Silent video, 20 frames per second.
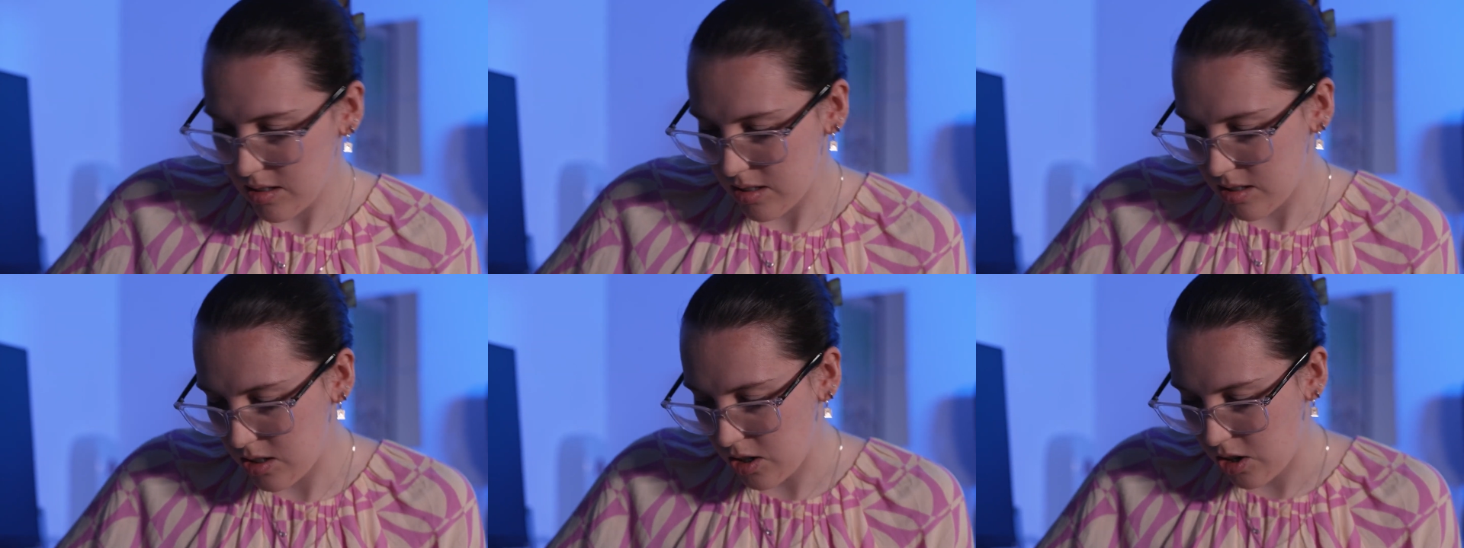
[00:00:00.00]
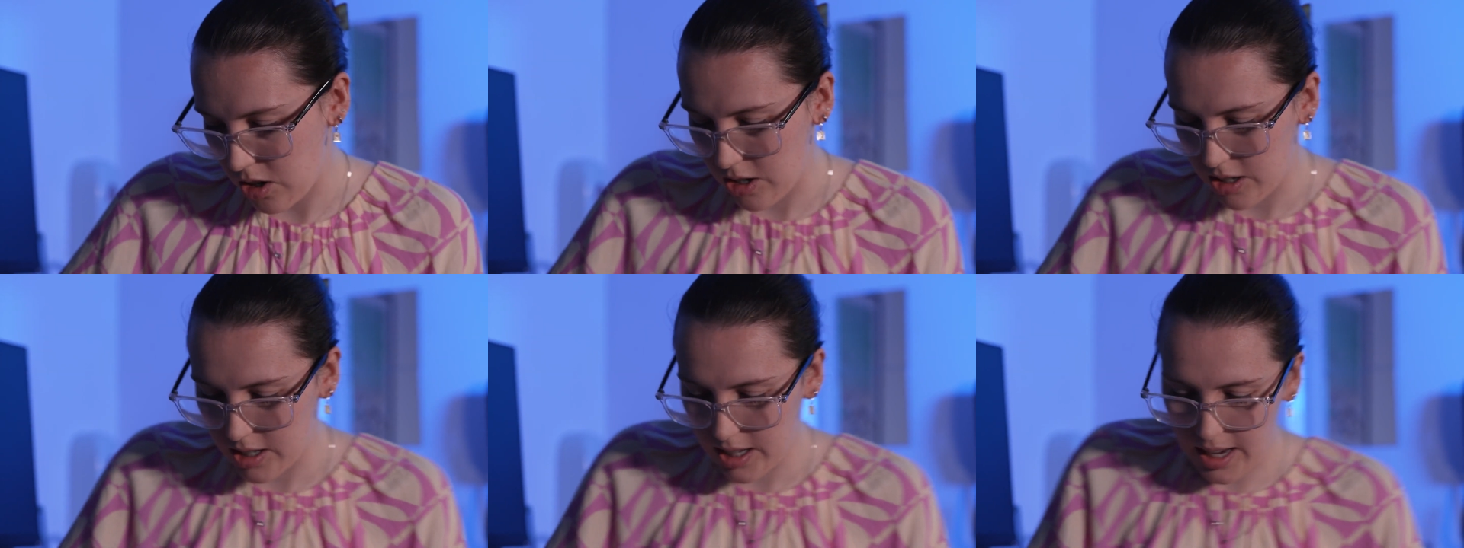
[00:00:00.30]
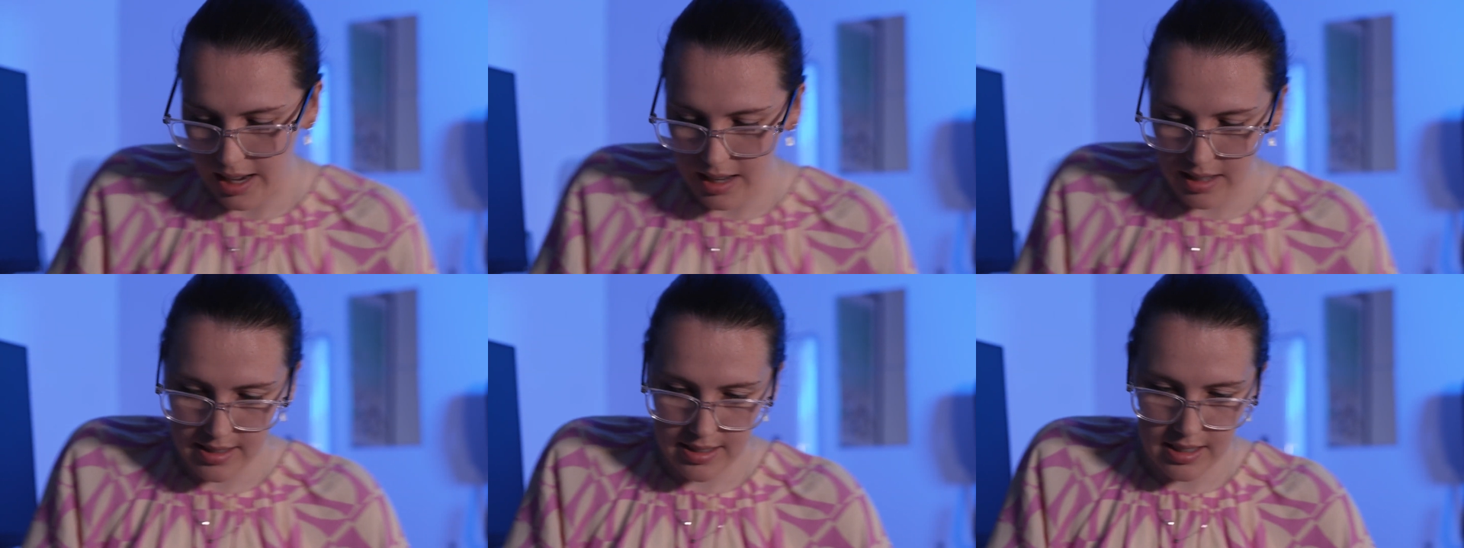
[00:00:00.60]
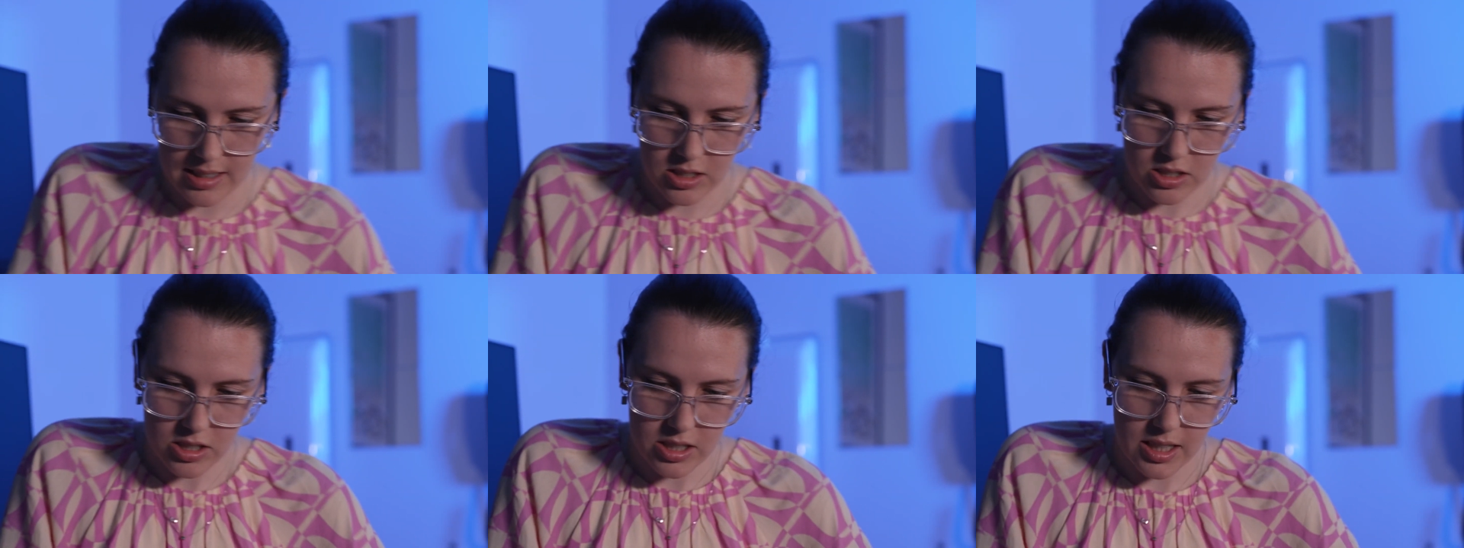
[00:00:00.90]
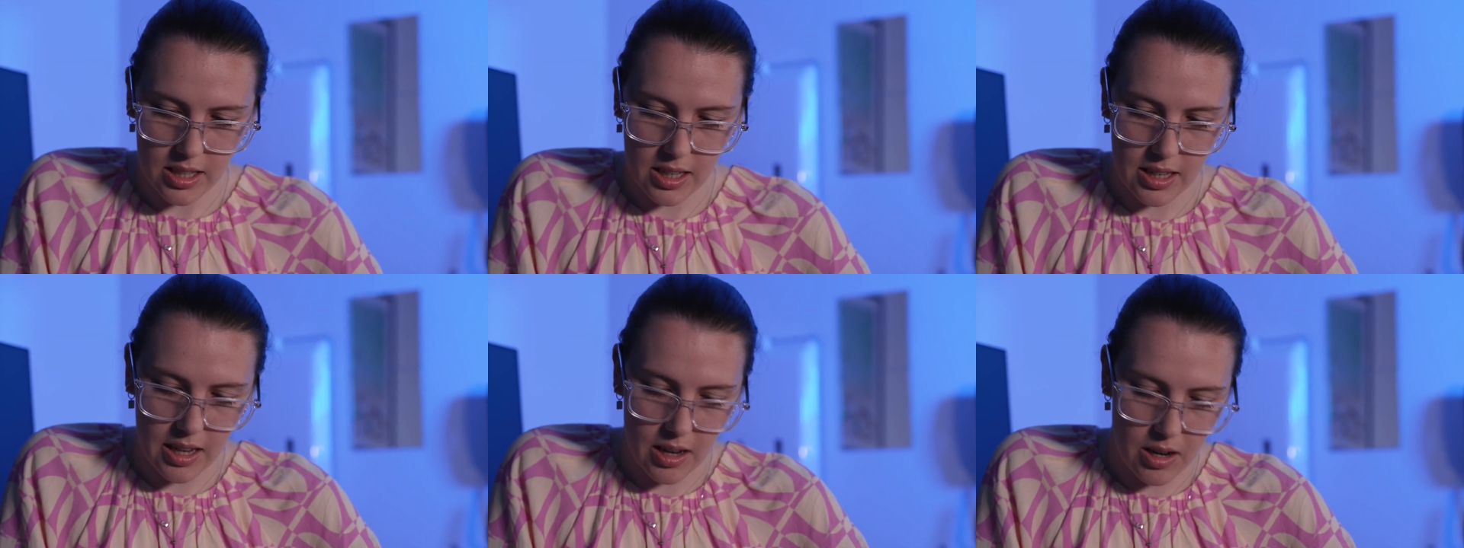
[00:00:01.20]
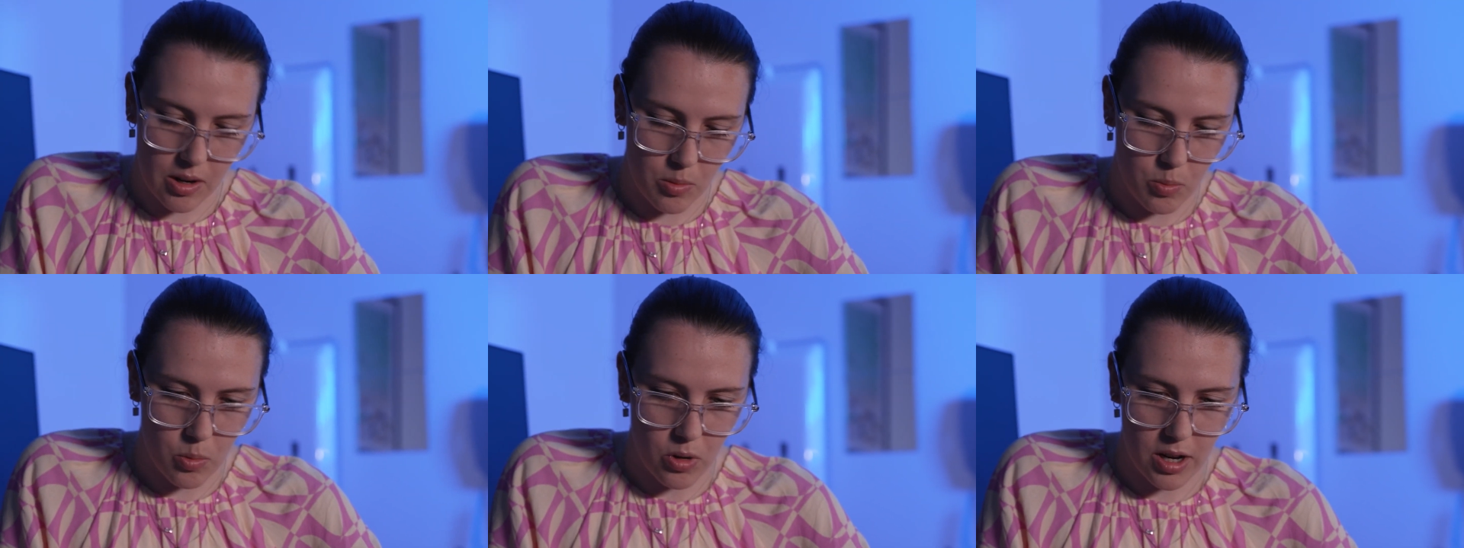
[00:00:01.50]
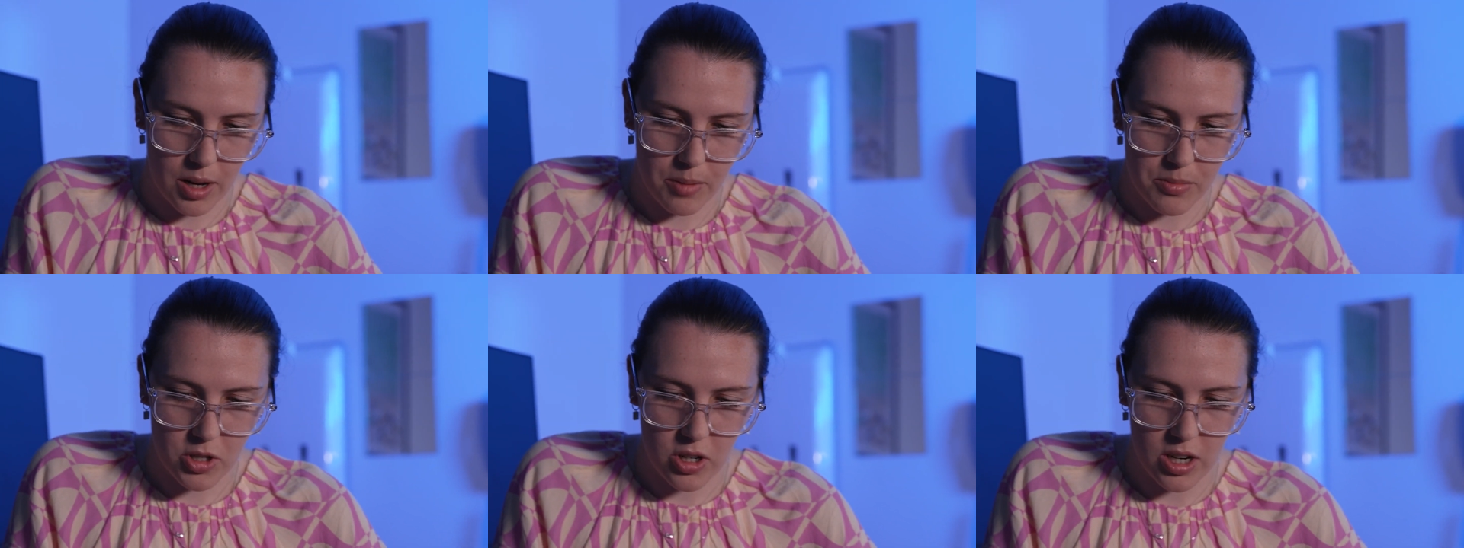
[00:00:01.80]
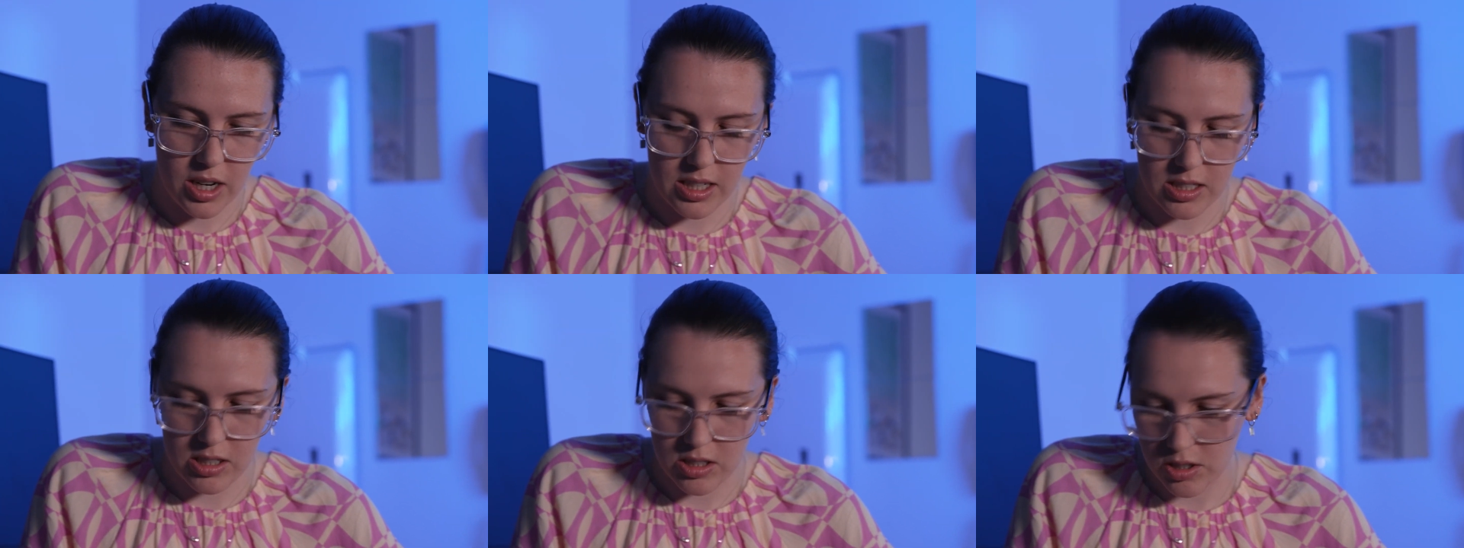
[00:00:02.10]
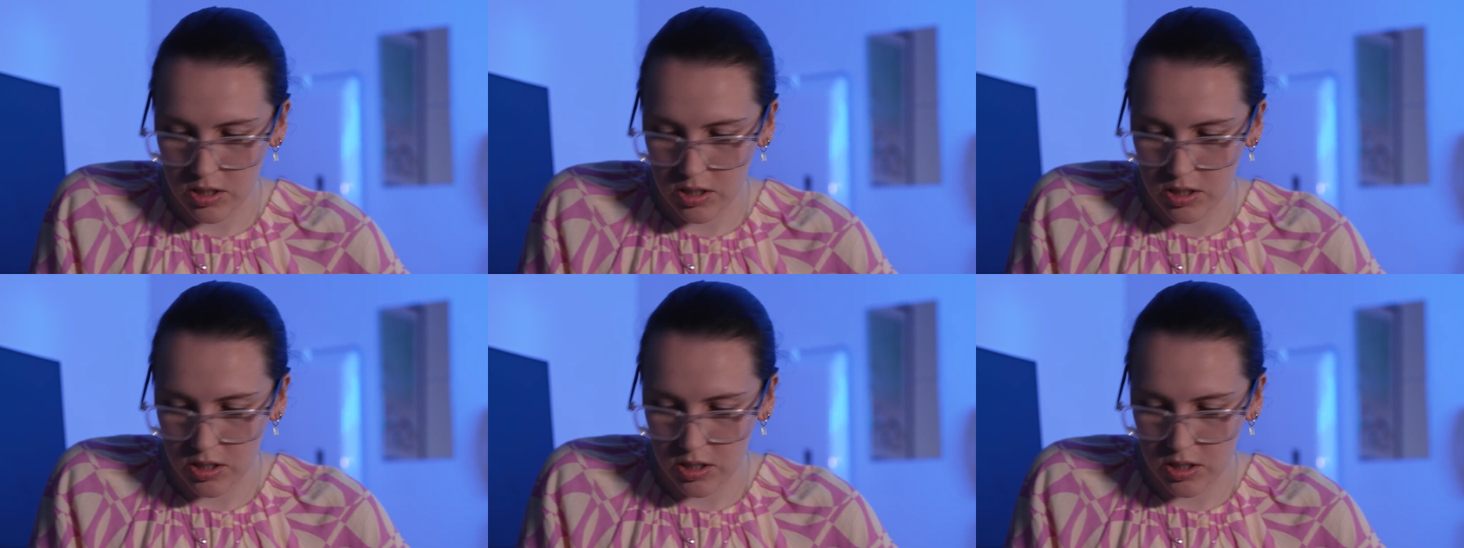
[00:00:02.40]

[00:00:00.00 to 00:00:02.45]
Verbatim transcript: really capture the experience of